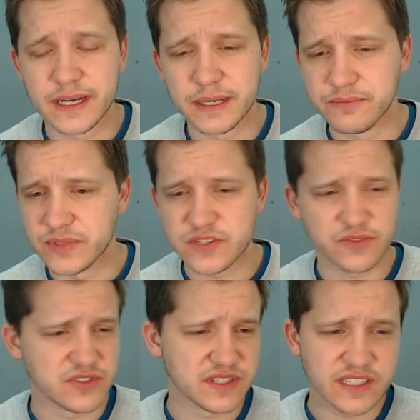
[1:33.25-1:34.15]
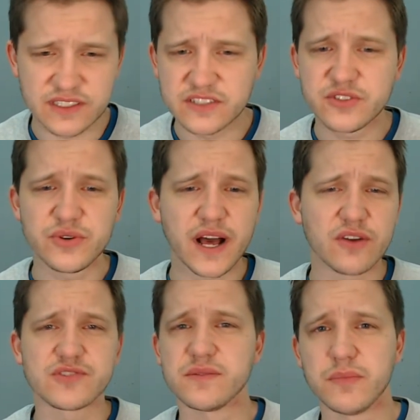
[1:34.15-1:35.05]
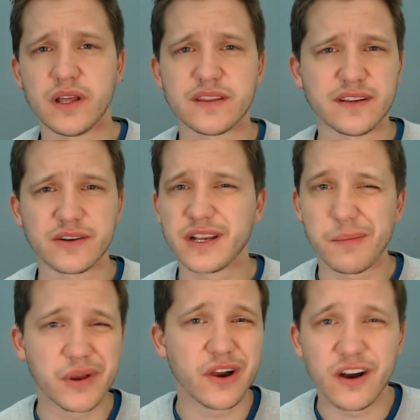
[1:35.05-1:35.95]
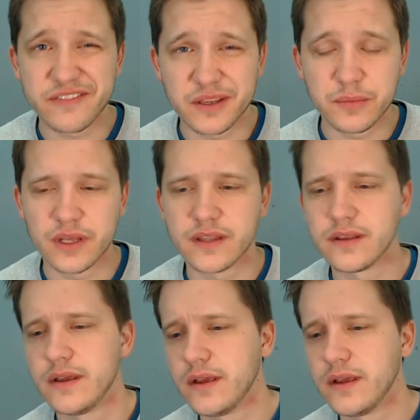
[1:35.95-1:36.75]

Um, it's for as little as two dollars a month, you know, a cup of coffee a month,